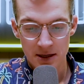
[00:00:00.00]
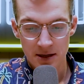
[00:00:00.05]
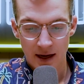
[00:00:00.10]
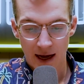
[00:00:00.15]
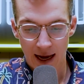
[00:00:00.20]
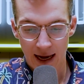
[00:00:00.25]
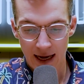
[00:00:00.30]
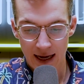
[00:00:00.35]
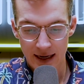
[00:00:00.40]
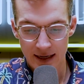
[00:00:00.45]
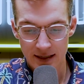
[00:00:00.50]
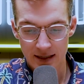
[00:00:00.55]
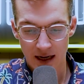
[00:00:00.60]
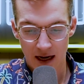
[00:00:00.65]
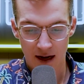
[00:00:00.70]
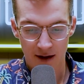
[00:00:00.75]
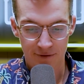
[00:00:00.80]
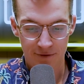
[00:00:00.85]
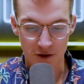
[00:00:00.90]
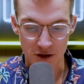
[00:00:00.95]
And
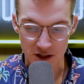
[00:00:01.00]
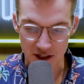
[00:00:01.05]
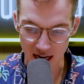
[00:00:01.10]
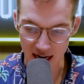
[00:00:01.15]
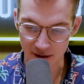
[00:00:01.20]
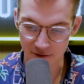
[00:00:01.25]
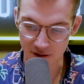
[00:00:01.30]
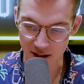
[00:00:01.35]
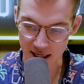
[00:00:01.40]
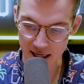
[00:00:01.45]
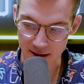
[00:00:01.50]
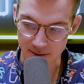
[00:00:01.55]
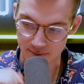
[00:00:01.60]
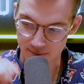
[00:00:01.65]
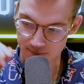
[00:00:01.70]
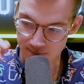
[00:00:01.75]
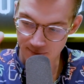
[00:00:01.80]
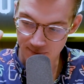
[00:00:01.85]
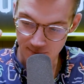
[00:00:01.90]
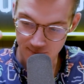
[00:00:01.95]
for safety,
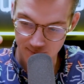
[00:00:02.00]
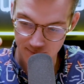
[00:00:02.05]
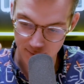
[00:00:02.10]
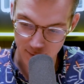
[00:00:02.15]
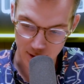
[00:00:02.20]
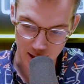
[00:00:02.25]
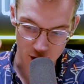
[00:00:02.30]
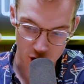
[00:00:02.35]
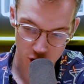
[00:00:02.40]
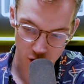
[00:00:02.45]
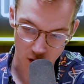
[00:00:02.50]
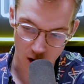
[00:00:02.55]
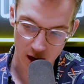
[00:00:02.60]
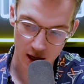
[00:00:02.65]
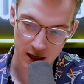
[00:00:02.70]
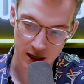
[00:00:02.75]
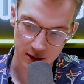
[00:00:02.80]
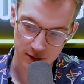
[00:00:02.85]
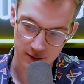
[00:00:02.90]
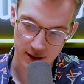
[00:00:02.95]
the
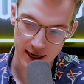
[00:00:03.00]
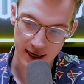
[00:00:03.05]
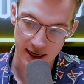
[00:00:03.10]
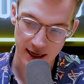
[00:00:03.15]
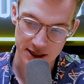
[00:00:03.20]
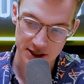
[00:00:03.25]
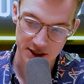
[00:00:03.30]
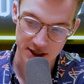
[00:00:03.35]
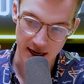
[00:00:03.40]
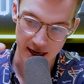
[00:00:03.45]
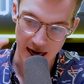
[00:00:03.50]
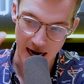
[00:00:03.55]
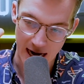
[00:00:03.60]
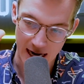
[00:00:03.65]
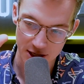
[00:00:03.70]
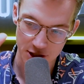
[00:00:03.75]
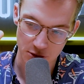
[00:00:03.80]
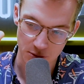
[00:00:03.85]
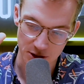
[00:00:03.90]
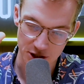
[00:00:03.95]
truck, like I said,
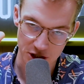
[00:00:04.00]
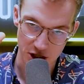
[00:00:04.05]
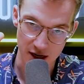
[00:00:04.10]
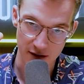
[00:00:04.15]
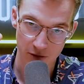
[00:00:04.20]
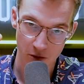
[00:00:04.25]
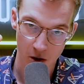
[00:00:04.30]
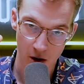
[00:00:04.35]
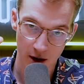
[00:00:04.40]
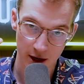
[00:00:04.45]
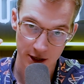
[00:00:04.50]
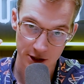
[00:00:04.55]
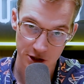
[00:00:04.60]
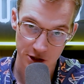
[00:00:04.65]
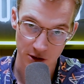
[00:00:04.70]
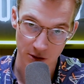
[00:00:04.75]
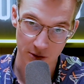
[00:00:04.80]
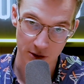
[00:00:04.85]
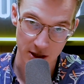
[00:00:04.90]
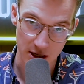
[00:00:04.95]
has a receiver on it.
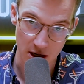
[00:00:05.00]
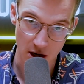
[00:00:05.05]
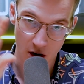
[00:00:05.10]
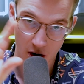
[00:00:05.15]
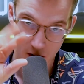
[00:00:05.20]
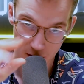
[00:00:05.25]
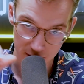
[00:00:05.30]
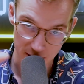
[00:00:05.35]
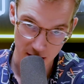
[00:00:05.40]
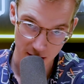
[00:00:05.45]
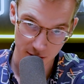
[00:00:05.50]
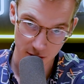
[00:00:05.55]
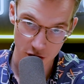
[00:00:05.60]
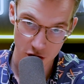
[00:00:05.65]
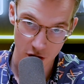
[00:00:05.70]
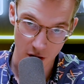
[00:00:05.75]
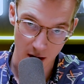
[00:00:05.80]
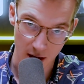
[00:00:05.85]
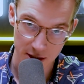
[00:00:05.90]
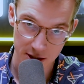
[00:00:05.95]
So all the other
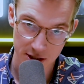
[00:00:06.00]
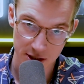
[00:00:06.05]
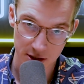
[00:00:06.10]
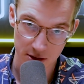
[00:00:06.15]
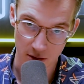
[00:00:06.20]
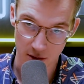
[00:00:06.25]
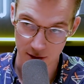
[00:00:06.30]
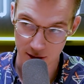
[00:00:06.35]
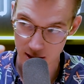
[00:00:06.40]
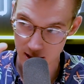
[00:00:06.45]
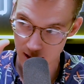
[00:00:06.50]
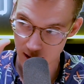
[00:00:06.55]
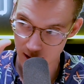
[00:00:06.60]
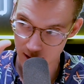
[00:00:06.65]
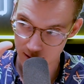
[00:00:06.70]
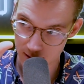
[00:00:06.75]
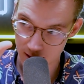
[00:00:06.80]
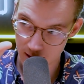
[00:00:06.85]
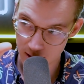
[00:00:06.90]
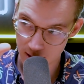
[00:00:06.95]
trucks, or
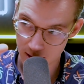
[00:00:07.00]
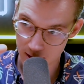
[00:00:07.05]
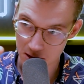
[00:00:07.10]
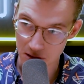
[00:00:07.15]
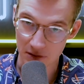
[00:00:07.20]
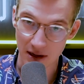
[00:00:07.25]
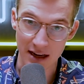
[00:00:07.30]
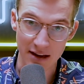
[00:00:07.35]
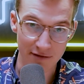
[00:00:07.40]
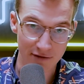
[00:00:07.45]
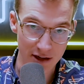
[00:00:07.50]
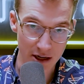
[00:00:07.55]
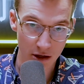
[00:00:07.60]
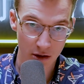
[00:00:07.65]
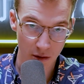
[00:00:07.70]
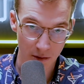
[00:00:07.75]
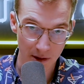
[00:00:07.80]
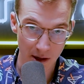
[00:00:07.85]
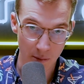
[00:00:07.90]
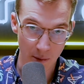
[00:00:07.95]
the light
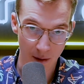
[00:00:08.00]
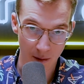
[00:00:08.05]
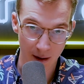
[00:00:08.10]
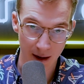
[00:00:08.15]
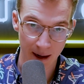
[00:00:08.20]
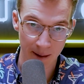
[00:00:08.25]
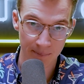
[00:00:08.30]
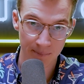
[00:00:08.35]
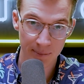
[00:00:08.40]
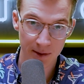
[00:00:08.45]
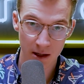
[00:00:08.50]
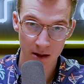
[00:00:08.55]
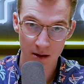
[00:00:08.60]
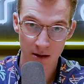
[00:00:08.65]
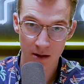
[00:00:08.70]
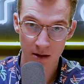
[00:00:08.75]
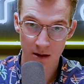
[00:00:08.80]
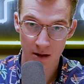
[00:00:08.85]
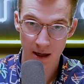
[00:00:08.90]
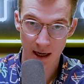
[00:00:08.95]
vehicle that we were in,
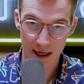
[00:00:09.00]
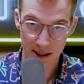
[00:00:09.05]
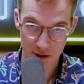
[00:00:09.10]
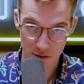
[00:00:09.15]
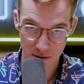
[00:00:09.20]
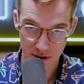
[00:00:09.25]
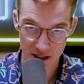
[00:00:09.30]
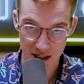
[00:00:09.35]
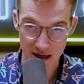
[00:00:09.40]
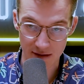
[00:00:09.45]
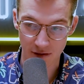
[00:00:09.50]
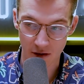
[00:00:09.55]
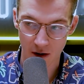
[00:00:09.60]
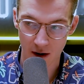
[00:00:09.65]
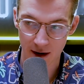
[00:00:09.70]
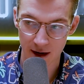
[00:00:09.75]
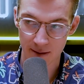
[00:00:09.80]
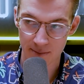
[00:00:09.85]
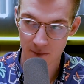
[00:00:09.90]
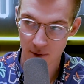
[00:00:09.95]
has a receiver
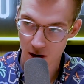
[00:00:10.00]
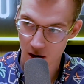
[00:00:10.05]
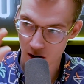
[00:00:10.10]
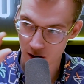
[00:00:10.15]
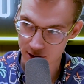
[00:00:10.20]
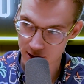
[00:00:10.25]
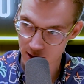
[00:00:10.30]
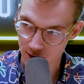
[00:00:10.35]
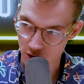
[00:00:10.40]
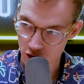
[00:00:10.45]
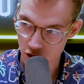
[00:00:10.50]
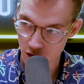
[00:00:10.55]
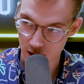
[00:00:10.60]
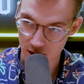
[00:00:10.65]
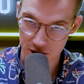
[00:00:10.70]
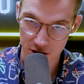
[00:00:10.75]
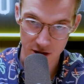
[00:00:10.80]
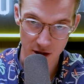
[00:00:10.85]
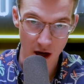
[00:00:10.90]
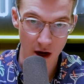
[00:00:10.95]
on it. All the other
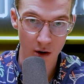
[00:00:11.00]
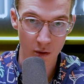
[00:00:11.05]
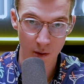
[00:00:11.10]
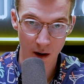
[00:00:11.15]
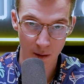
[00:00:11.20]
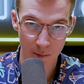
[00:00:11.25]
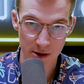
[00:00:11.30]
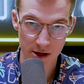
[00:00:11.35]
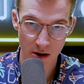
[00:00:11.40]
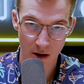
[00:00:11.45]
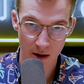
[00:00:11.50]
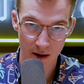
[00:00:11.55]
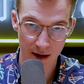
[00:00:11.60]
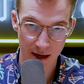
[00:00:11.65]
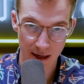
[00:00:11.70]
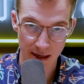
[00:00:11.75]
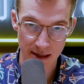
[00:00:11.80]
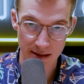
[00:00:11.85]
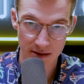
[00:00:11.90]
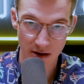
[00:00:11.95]
trucks know where we are at
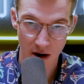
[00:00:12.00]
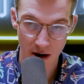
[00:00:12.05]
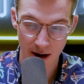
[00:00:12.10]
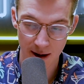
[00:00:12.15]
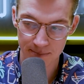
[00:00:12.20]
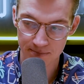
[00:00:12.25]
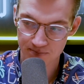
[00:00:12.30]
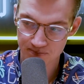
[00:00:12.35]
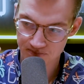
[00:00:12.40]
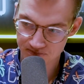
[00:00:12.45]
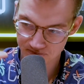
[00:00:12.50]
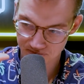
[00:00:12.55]
any time.